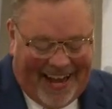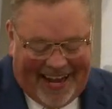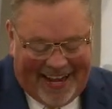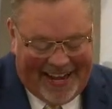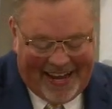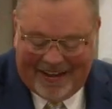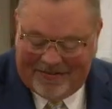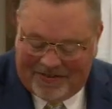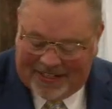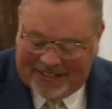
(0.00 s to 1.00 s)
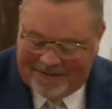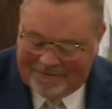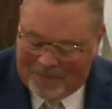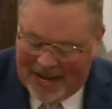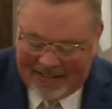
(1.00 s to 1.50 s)
I have a
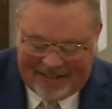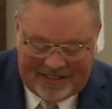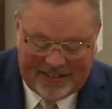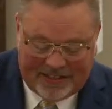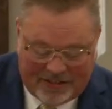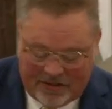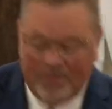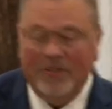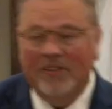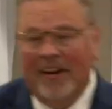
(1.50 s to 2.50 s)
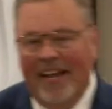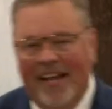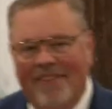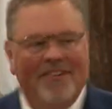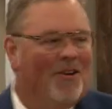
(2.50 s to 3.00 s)
passage of scripture
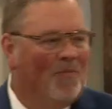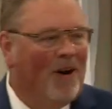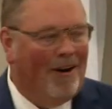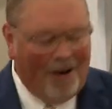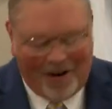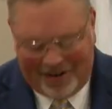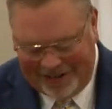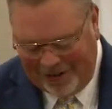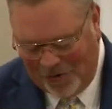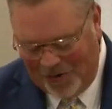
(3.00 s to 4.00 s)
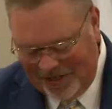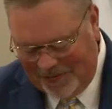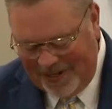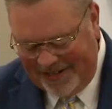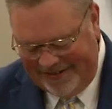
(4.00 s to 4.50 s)
heavy on my heart. The Lord has
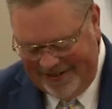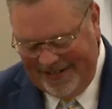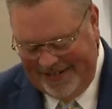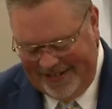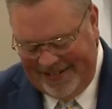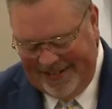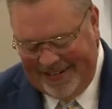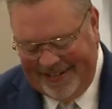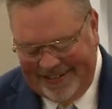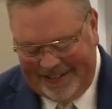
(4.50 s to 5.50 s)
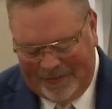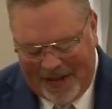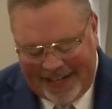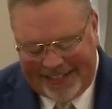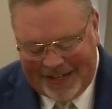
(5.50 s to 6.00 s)
been uh,
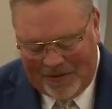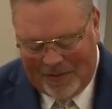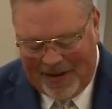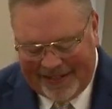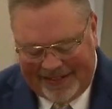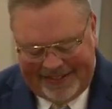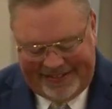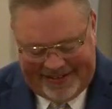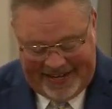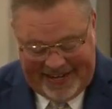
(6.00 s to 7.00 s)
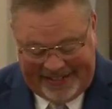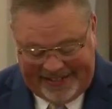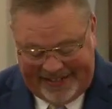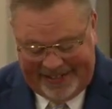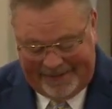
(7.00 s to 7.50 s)
speaking to me about this
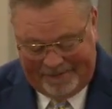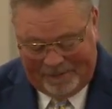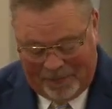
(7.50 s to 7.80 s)
text, and